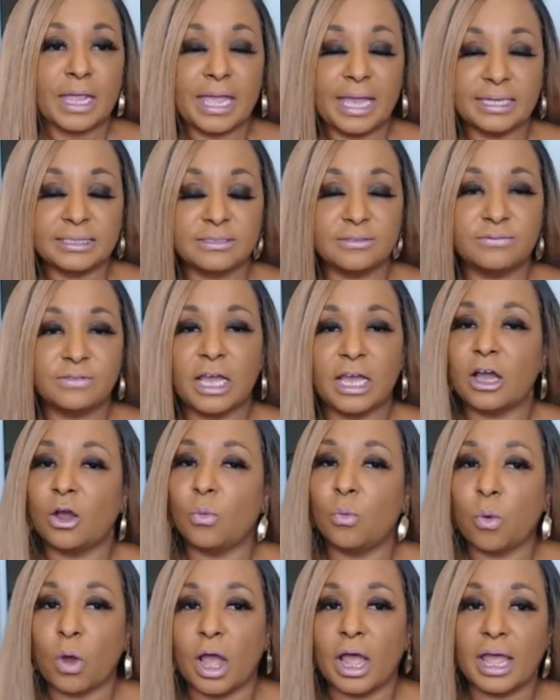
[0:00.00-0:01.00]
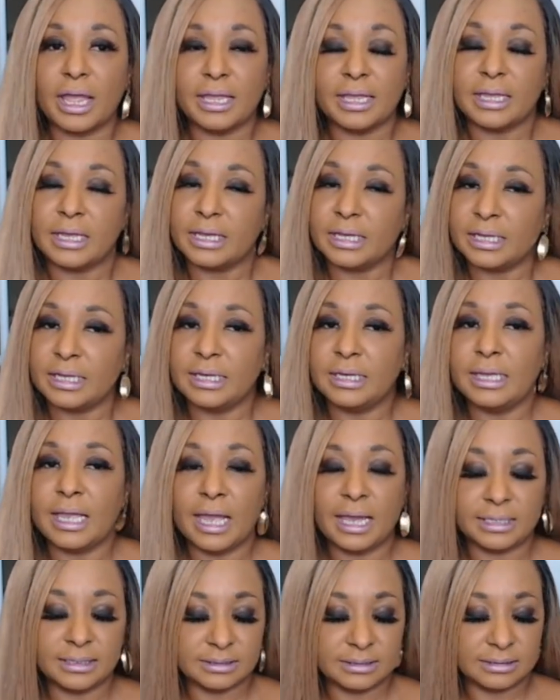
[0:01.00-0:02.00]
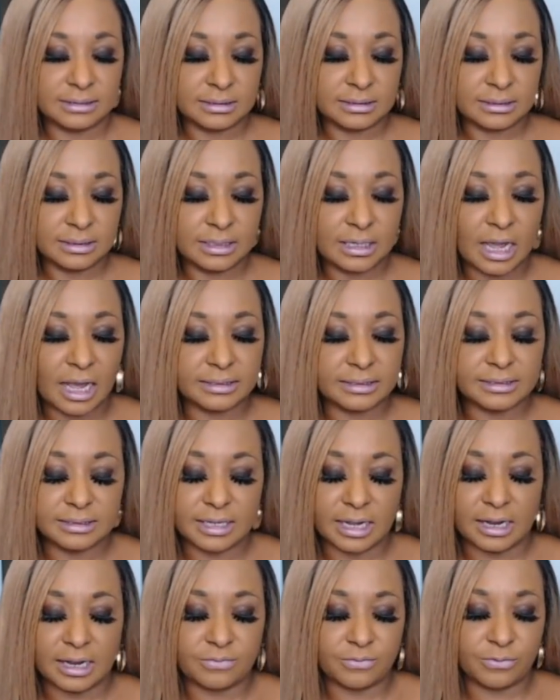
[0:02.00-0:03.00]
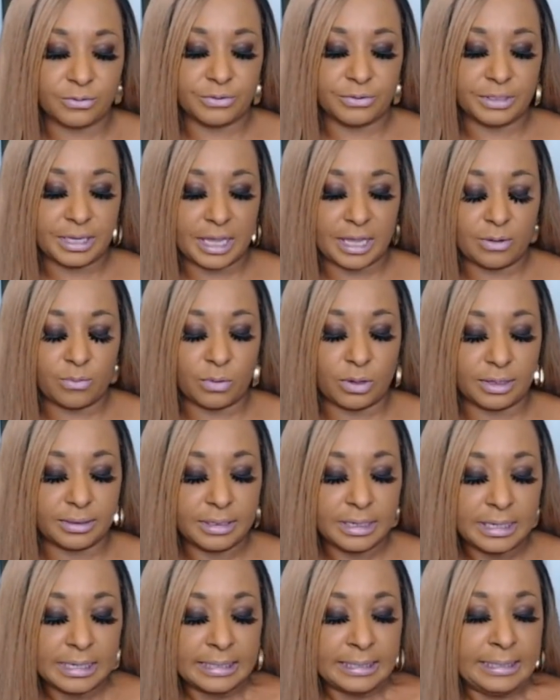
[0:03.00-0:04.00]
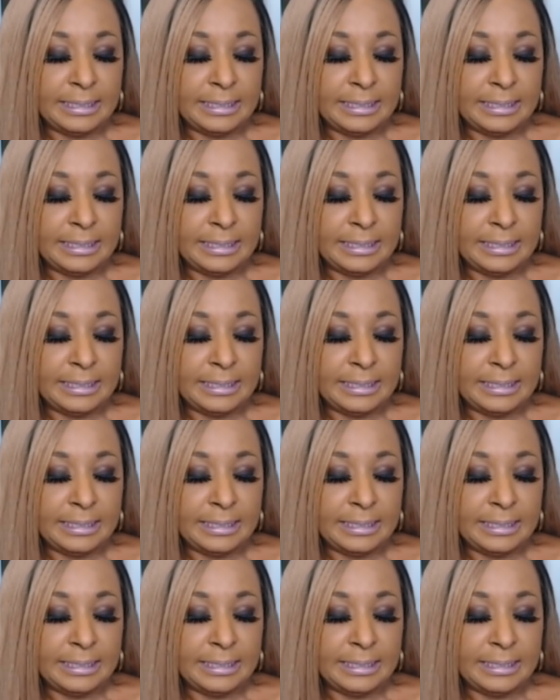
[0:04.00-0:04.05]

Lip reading: as of now, why he has got denied for the K1.